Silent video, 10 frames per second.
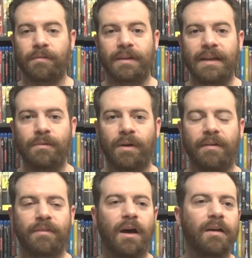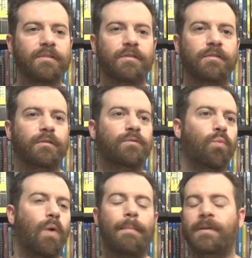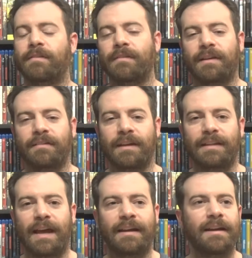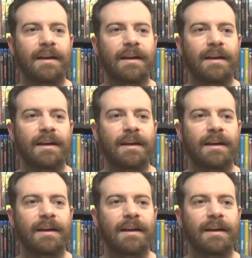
a kid where I have tons of just loose weapons and things like that.